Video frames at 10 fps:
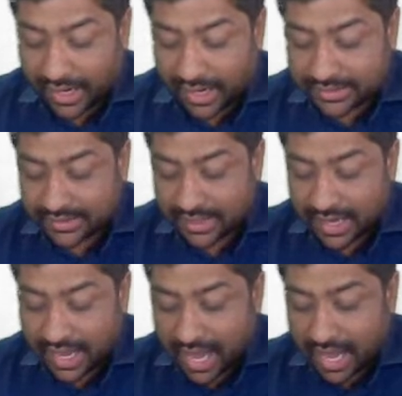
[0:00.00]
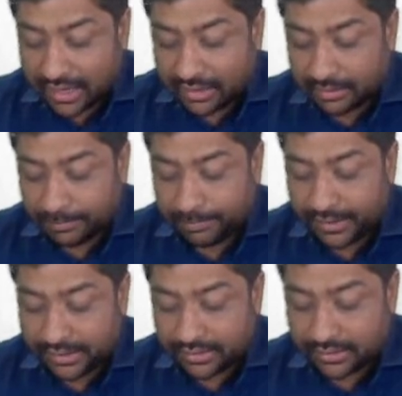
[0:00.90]
as
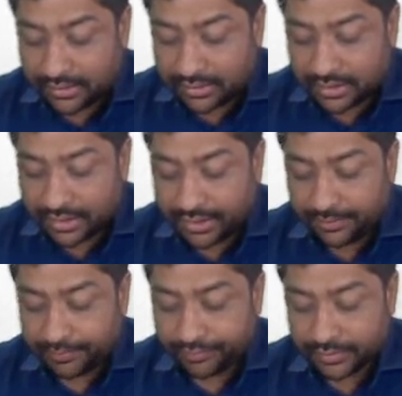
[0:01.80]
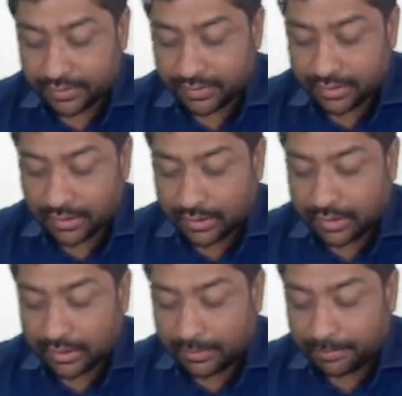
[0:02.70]
arbitrary
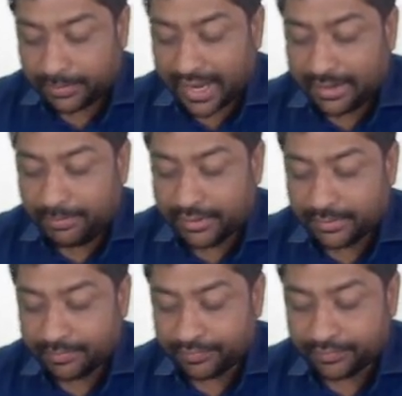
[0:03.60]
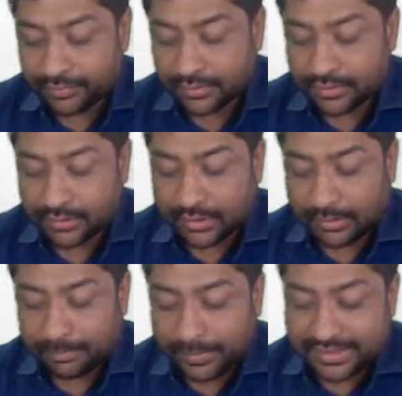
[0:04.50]
primed
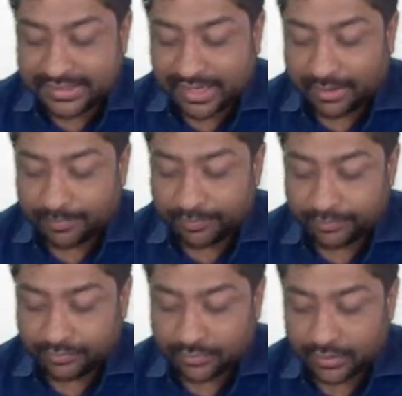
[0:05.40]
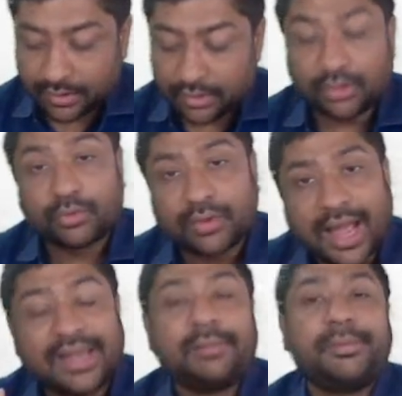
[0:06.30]
PCR. Now,
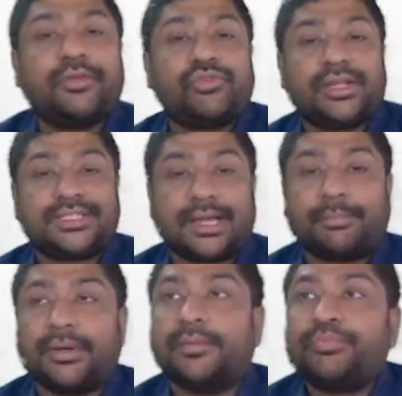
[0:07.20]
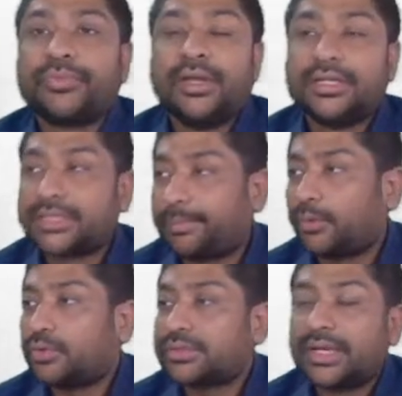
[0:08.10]
let me give you an example.
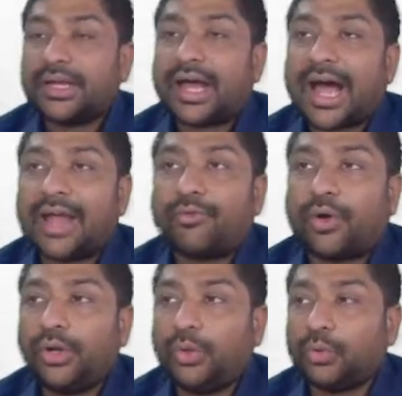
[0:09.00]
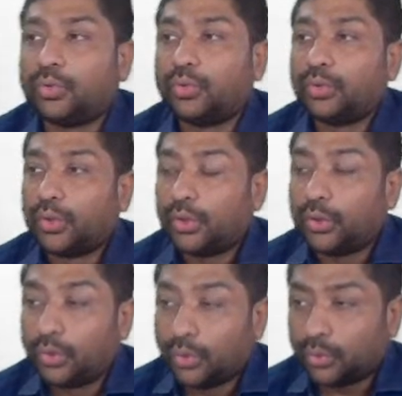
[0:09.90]
Suppose I want to
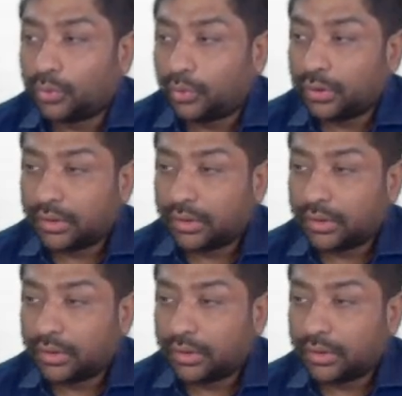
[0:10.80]
know